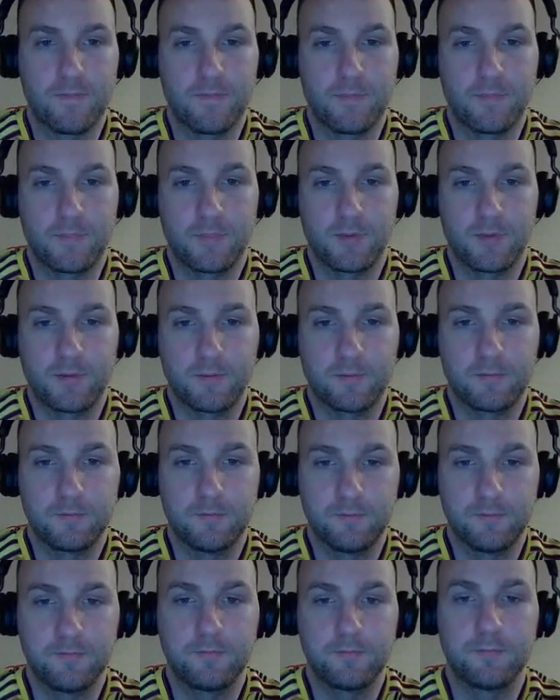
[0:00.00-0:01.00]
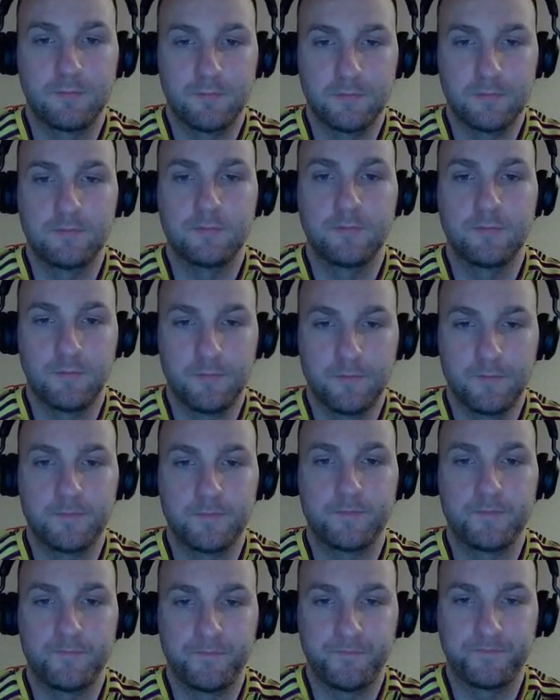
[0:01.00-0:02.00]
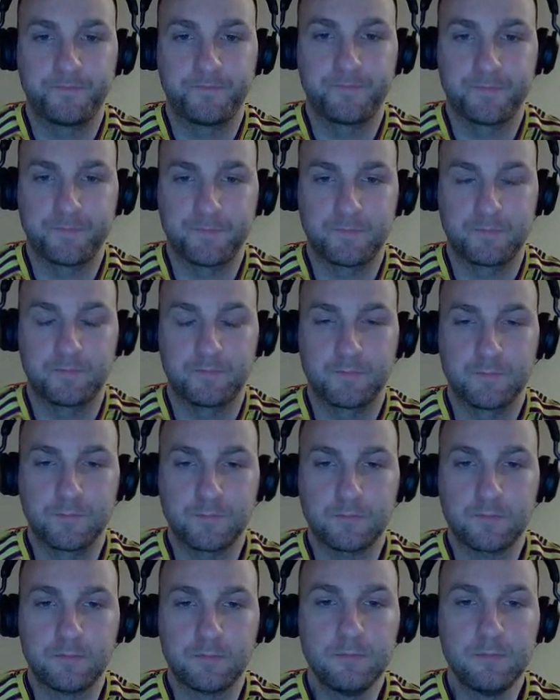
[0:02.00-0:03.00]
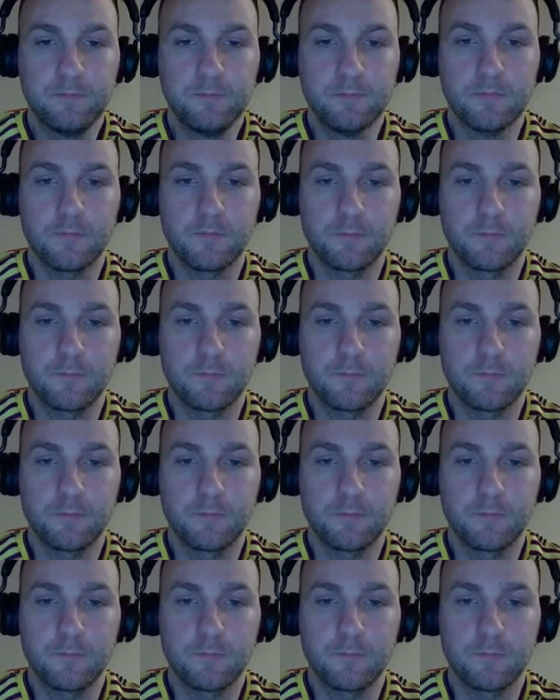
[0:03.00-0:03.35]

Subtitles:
The person shown says nothing.